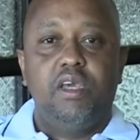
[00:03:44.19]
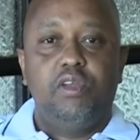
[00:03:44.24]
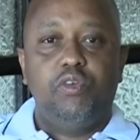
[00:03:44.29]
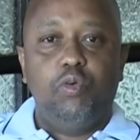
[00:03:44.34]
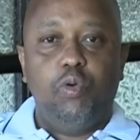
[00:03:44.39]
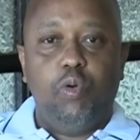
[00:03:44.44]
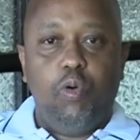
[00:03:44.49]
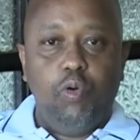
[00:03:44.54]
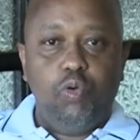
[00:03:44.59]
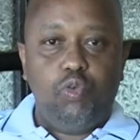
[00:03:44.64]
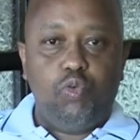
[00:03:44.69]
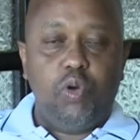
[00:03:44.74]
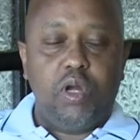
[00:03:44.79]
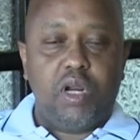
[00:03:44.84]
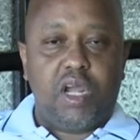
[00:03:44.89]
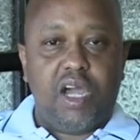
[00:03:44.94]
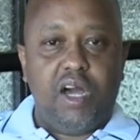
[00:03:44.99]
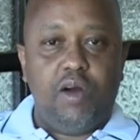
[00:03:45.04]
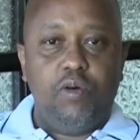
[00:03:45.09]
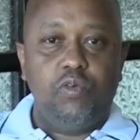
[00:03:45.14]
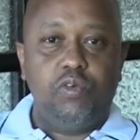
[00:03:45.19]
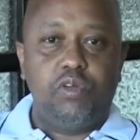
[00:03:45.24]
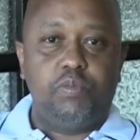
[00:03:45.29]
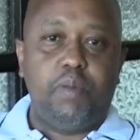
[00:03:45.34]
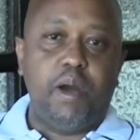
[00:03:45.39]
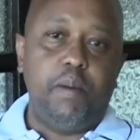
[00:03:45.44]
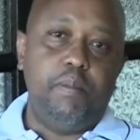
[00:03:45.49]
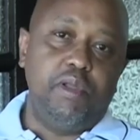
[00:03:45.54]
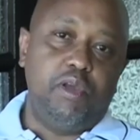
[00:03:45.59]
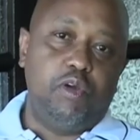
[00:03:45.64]
to hold to account
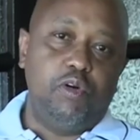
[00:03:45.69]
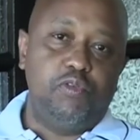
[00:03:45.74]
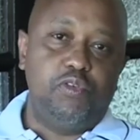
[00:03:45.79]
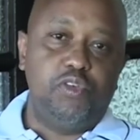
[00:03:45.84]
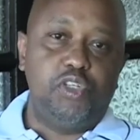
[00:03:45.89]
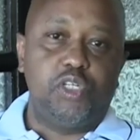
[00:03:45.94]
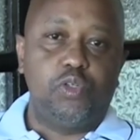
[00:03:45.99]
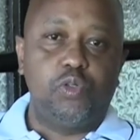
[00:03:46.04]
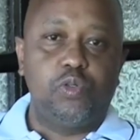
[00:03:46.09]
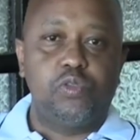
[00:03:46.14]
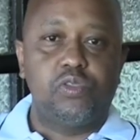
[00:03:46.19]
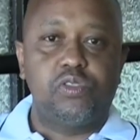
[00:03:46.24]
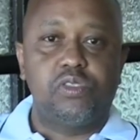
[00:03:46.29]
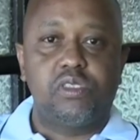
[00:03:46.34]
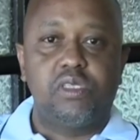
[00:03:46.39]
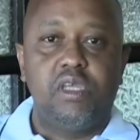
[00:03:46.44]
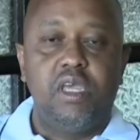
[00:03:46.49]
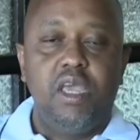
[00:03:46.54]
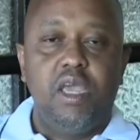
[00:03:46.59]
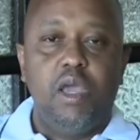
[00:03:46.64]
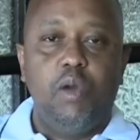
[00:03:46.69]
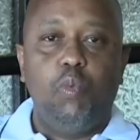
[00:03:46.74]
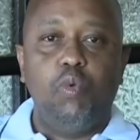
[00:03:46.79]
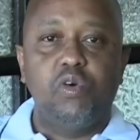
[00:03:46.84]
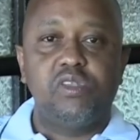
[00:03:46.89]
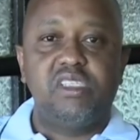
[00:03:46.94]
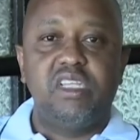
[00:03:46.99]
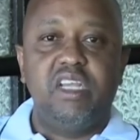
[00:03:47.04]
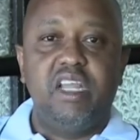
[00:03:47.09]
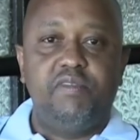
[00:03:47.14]
public officials
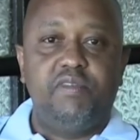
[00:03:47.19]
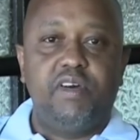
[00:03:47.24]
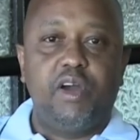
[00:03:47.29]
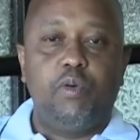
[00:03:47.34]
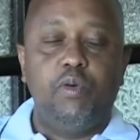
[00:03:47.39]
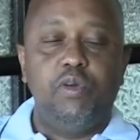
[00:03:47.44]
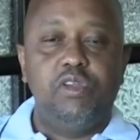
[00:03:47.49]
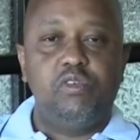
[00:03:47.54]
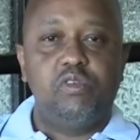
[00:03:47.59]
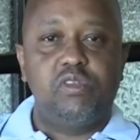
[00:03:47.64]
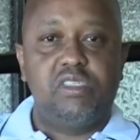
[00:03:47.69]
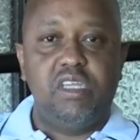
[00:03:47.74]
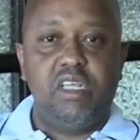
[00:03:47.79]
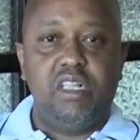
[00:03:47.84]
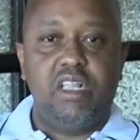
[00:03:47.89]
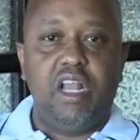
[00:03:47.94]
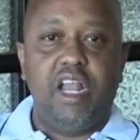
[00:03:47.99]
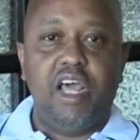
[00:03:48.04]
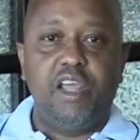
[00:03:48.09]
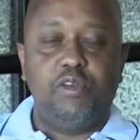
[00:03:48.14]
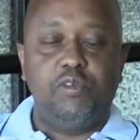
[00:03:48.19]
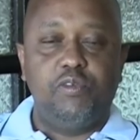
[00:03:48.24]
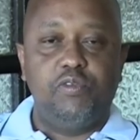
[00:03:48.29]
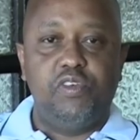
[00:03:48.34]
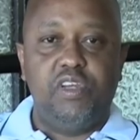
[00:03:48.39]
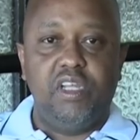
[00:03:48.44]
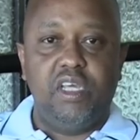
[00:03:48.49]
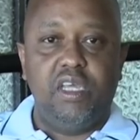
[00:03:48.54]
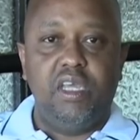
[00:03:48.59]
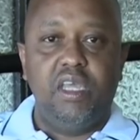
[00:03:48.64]
was never going to see the light of
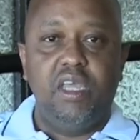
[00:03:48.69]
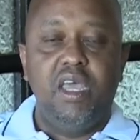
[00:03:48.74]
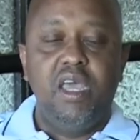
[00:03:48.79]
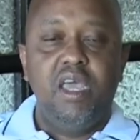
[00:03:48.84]
day.